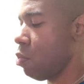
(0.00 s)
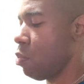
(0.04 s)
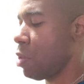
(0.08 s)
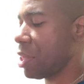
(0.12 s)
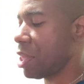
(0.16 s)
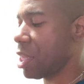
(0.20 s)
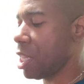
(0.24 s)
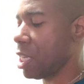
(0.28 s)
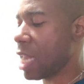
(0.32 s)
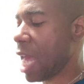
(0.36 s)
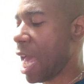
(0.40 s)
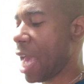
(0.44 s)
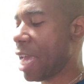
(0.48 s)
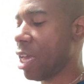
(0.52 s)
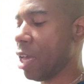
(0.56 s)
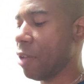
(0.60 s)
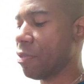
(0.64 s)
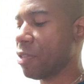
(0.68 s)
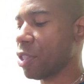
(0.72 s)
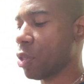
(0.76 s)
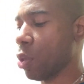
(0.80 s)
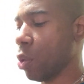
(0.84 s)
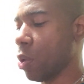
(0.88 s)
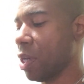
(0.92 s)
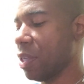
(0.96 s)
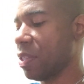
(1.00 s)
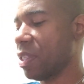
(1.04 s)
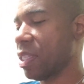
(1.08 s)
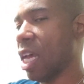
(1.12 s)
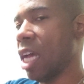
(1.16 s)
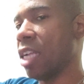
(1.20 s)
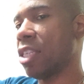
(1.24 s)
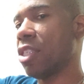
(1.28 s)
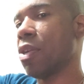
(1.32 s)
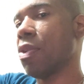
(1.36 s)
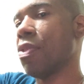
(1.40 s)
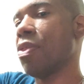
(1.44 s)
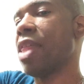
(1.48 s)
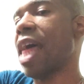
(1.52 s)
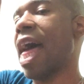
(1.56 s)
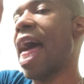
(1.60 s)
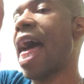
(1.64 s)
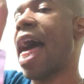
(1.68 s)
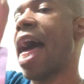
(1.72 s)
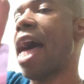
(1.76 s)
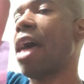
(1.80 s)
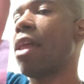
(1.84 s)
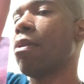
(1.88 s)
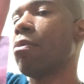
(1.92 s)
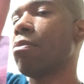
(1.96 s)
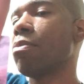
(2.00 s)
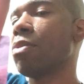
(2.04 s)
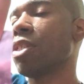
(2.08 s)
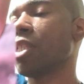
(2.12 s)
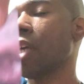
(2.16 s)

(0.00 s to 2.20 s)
with the Knight of Swords under that,